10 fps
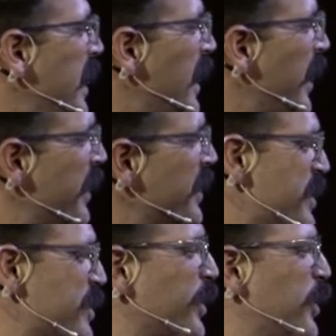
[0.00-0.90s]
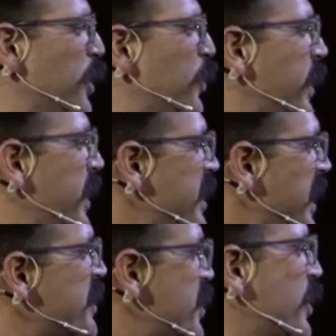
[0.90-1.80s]
Uh, this is a good one.
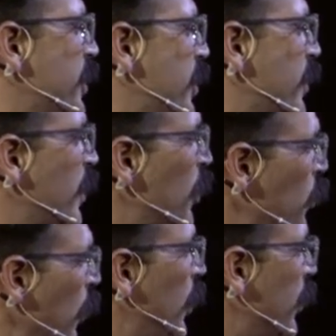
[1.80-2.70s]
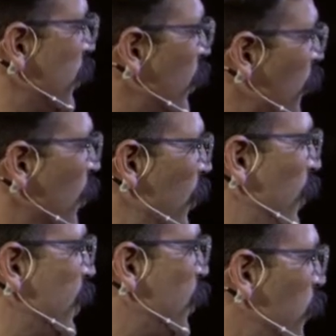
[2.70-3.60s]
Yes, sir. Wrong,
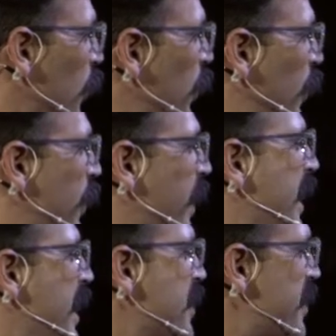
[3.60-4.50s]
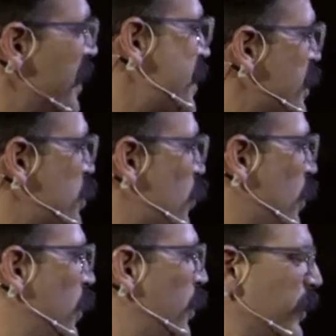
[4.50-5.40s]
wrong, wrong. This is
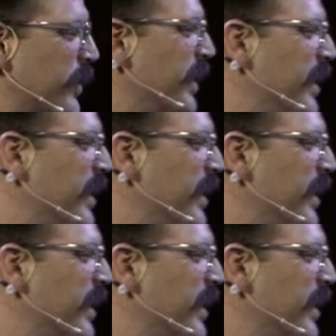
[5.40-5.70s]
wrong.